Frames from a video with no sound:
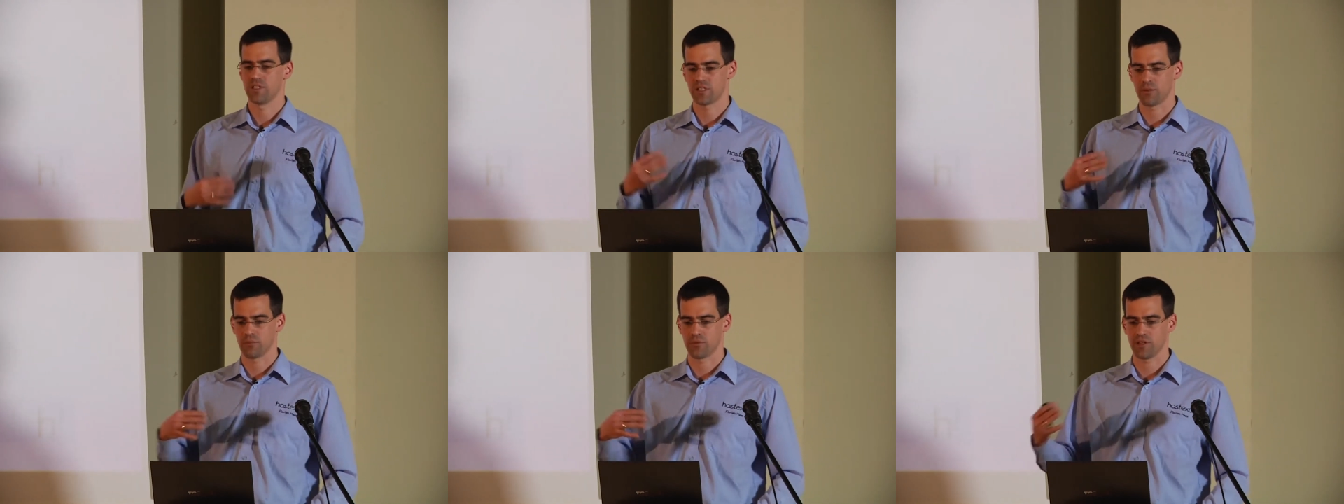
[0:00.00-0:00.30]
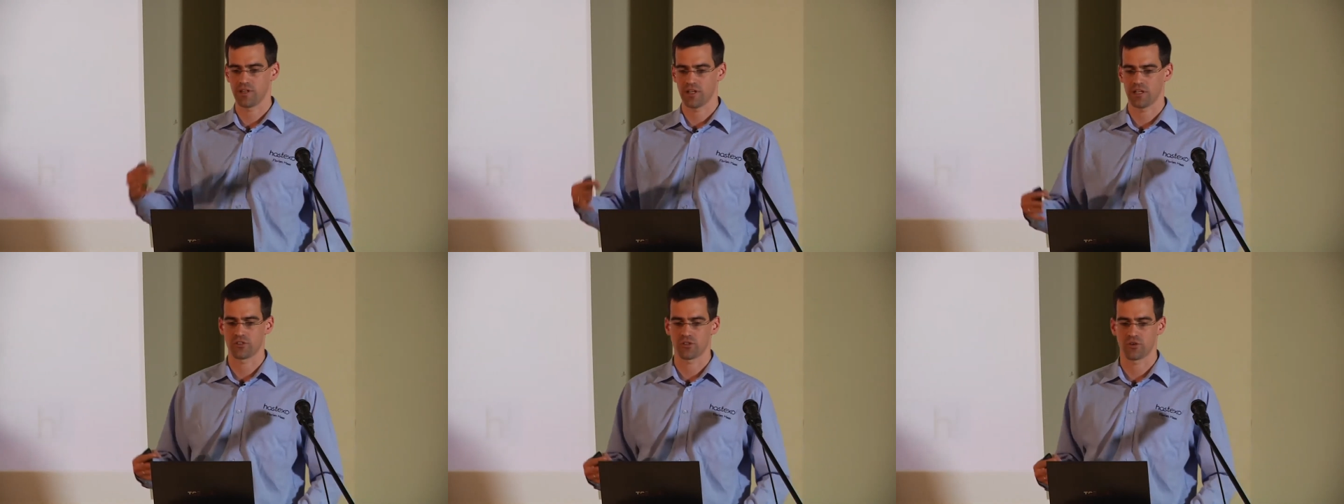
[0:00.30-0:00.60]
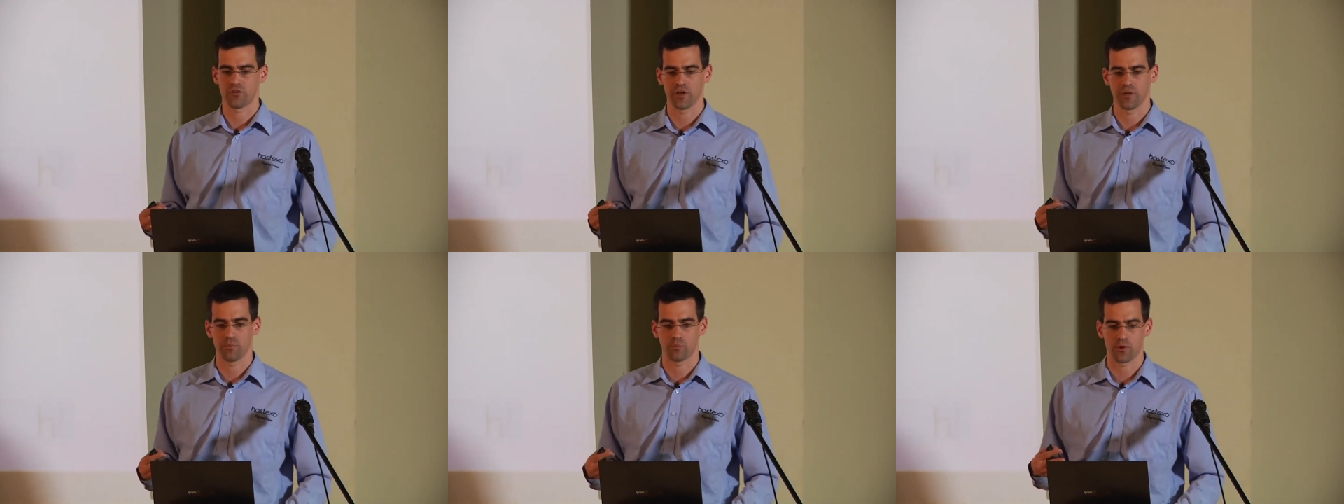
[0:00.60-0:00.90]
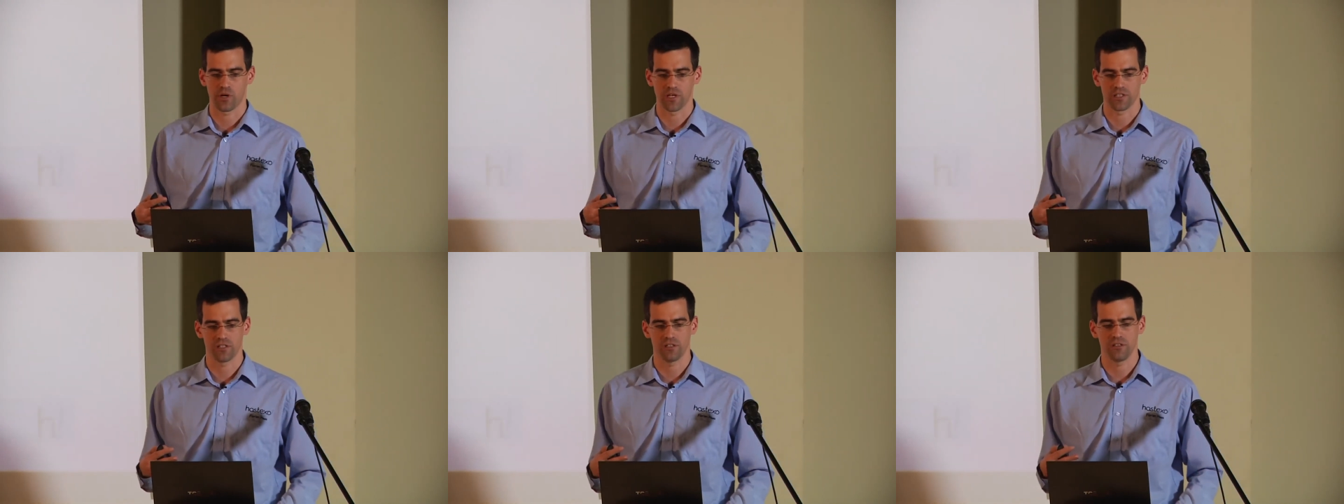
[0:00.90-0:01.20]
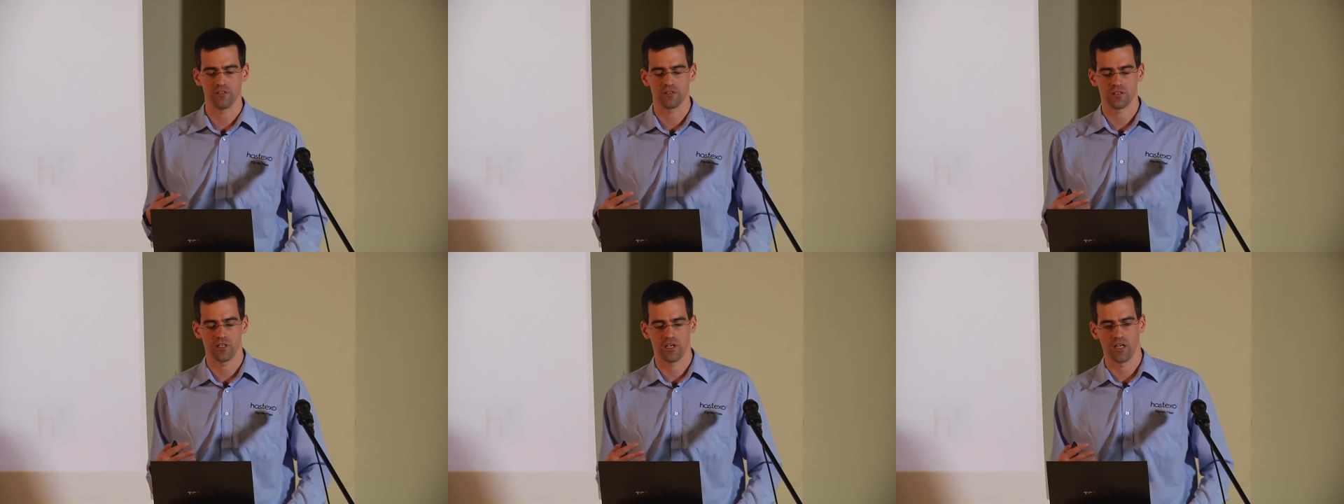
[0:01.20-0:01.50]
something that's already
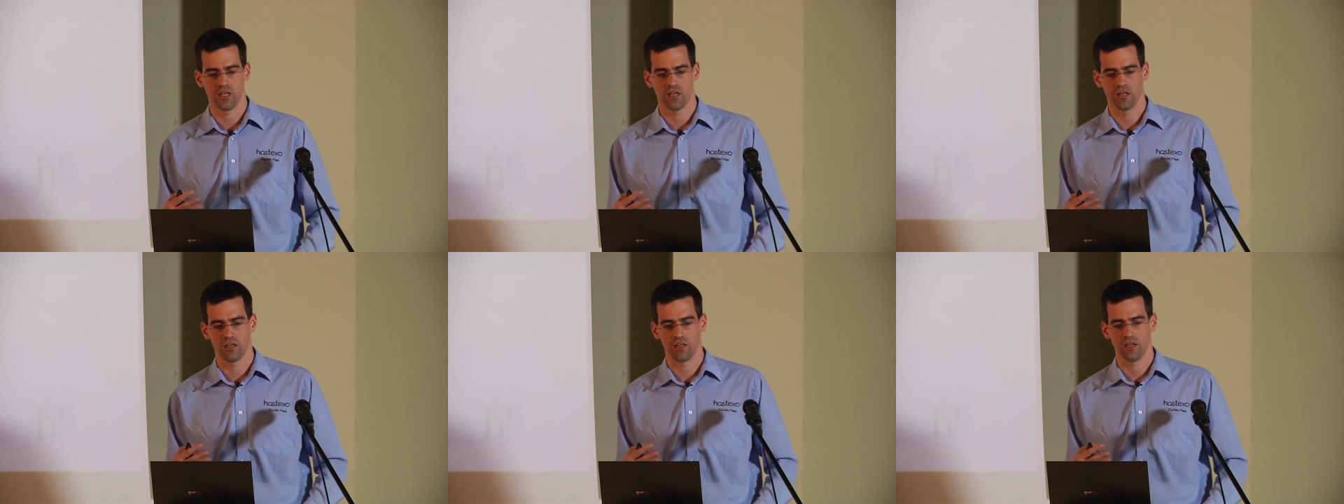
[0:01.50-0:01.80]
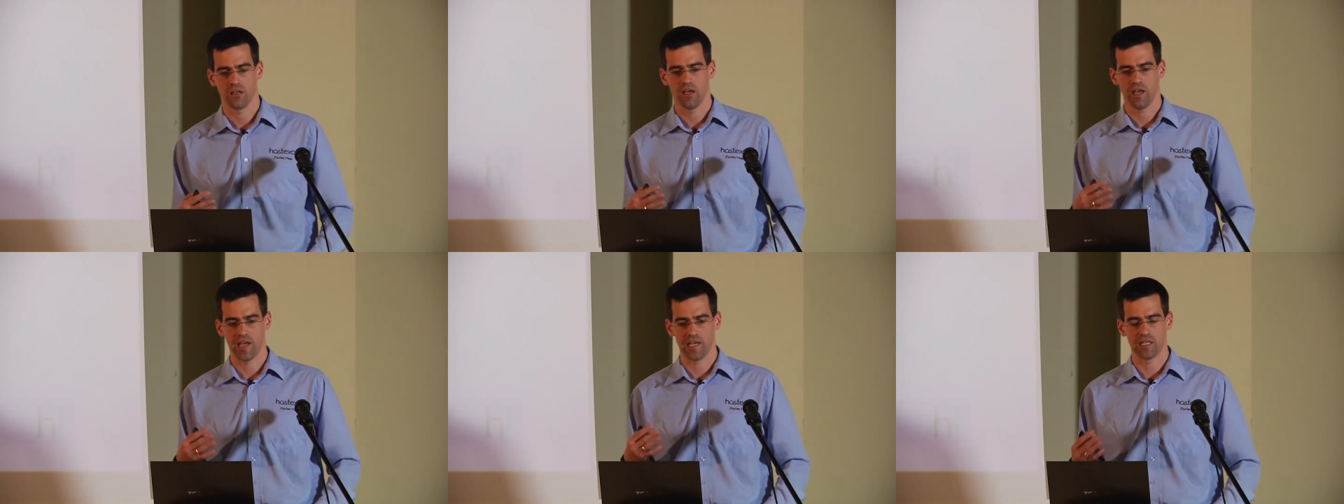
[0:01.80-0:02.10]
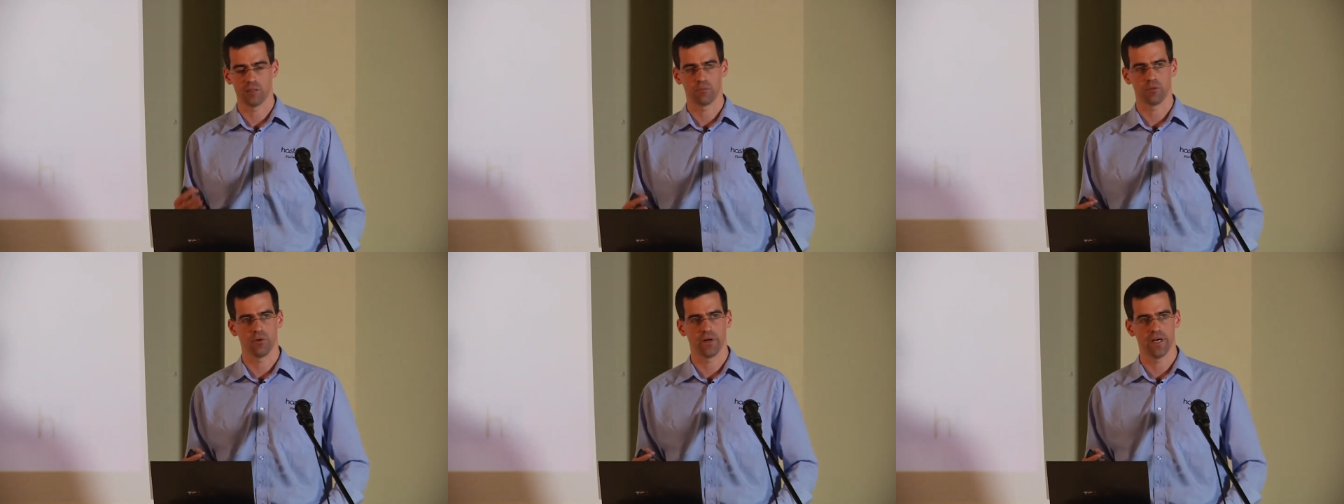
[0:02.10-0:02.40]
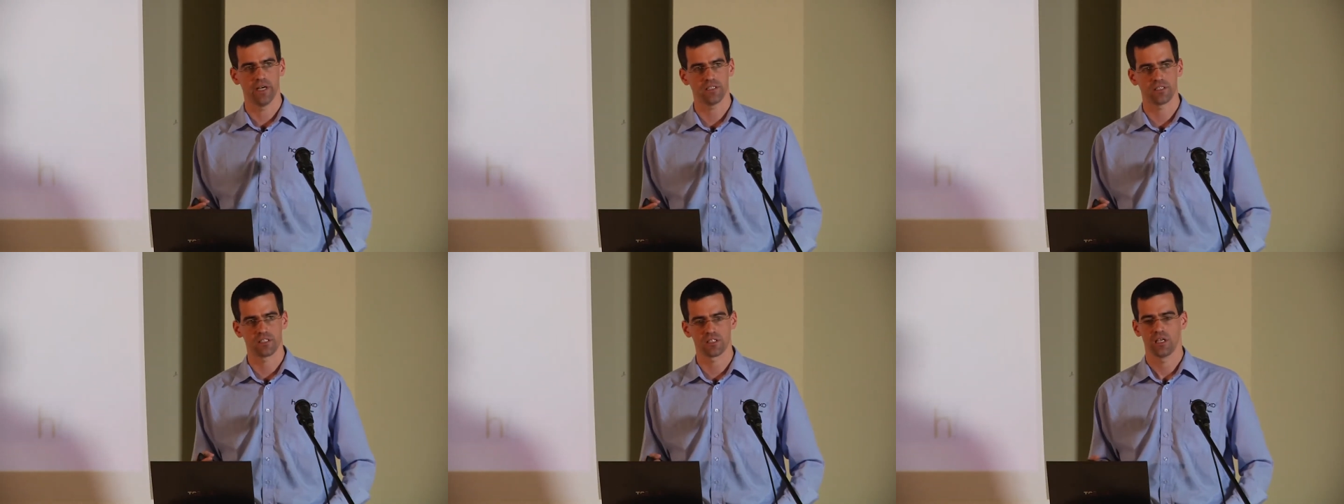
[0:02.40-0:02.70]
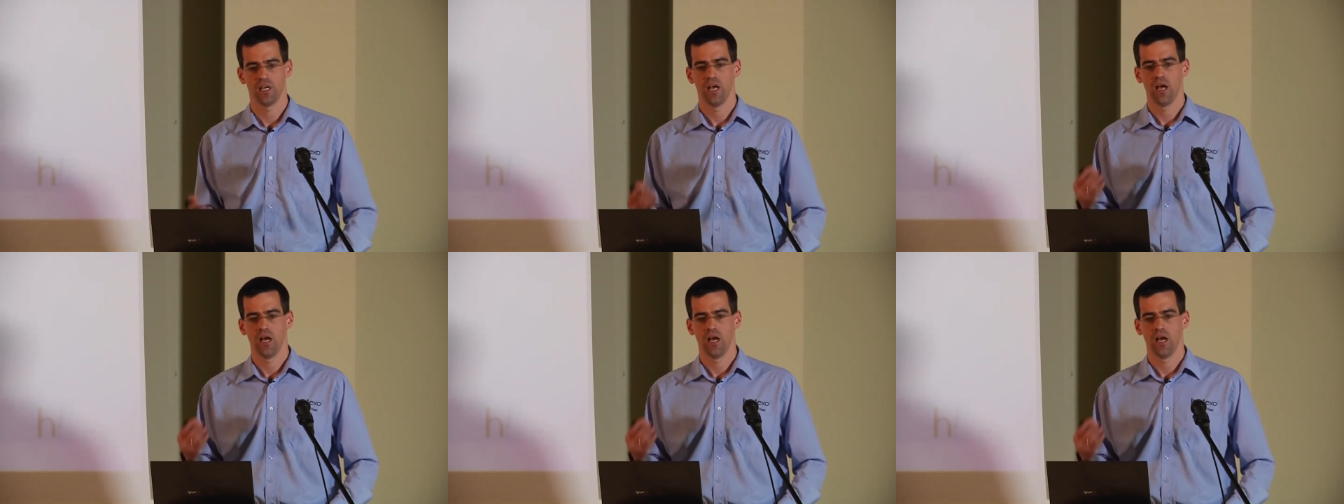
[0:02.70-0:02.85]
present in AWS.